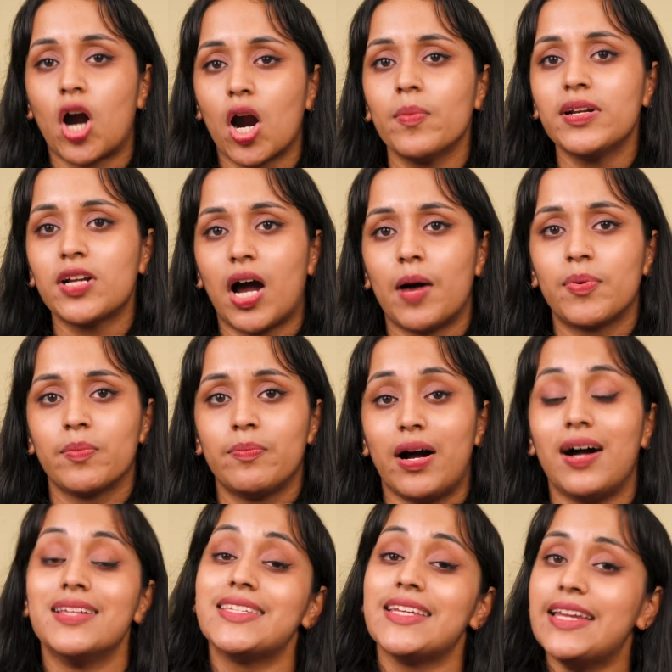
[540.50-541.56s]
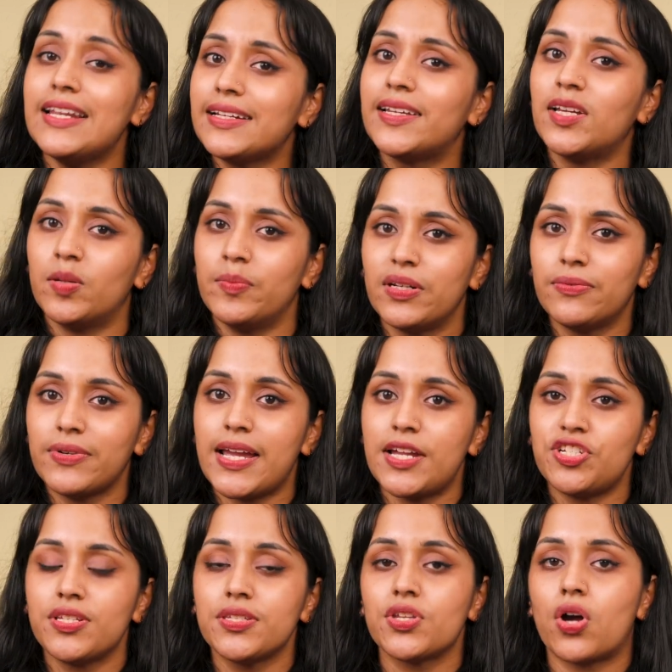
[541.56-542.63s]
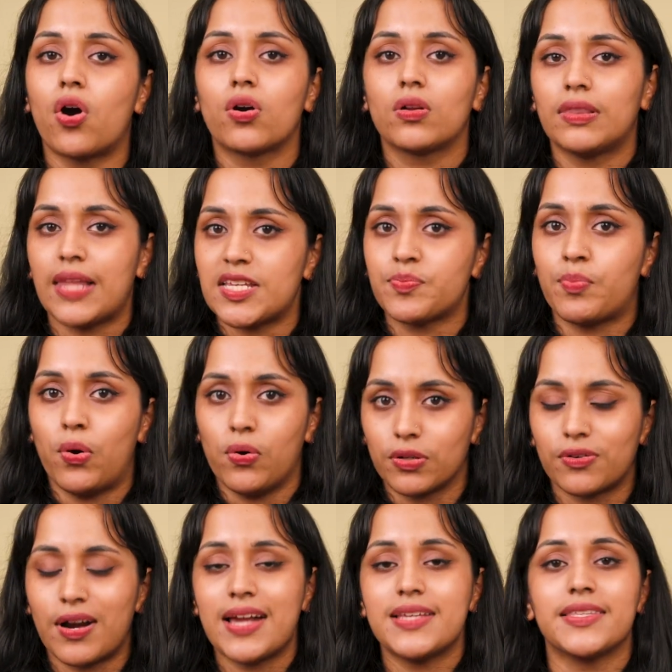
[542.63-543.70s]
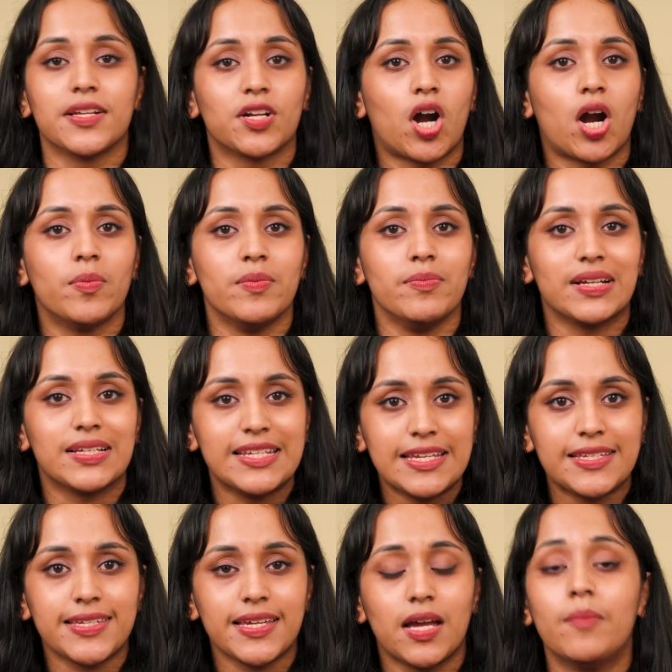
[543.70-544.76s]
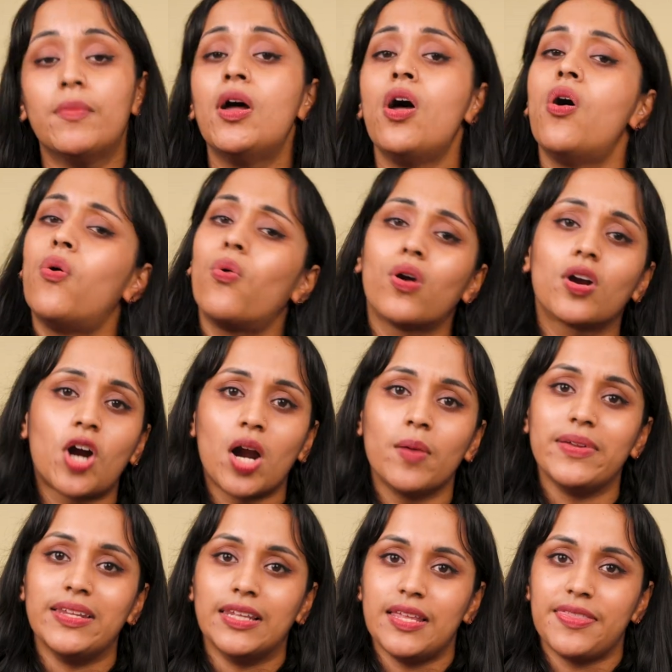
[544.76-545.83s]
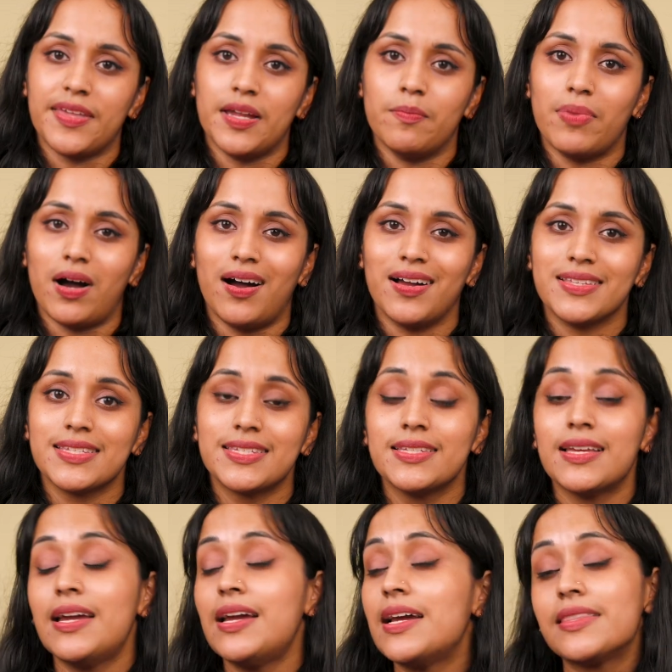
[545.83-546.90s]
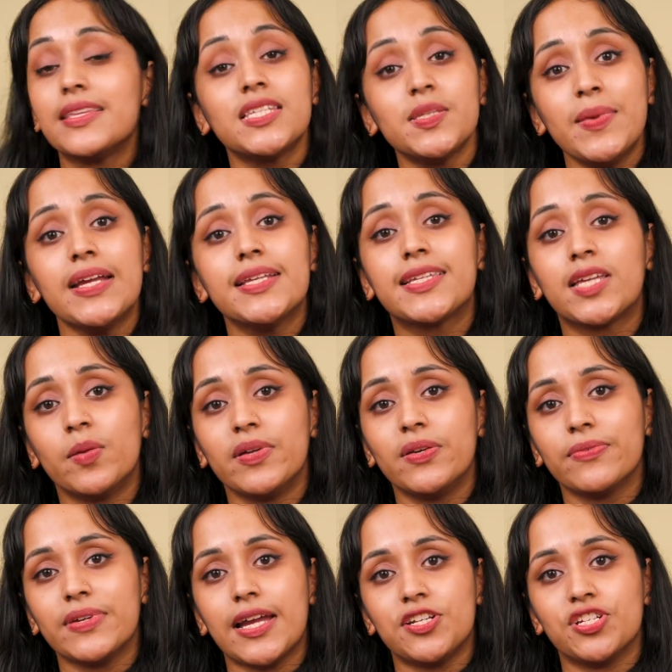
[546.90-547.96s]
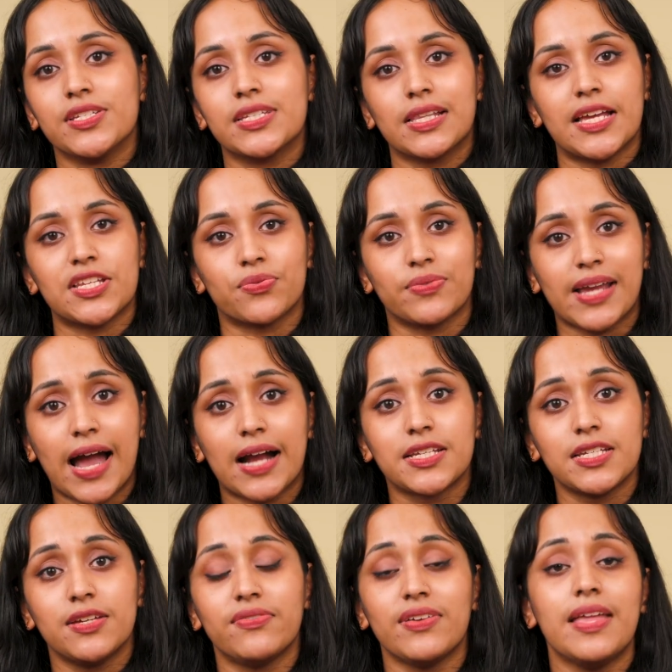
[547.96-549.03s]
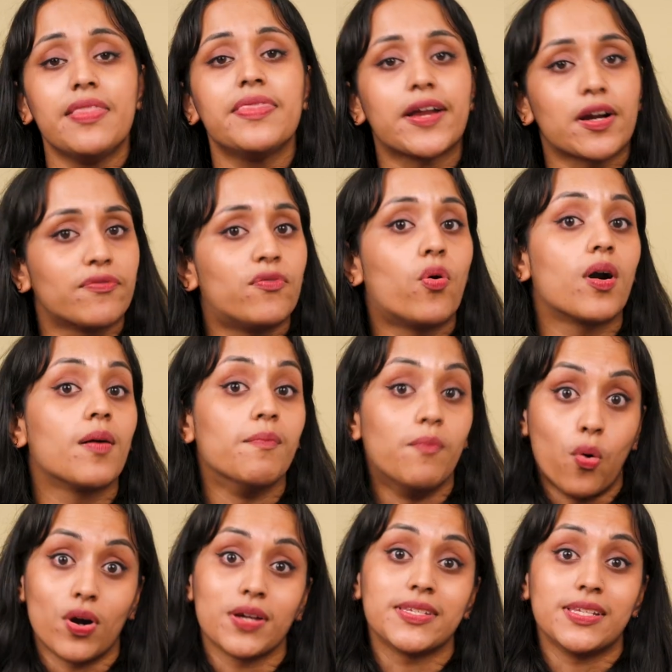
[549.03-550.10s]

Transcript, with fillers: carbon-copper bonds in Gilman reagents are less polarized than carbon-magnesium or carbon-lithium bonds. This makes Gilman reagents less reactive and therefore more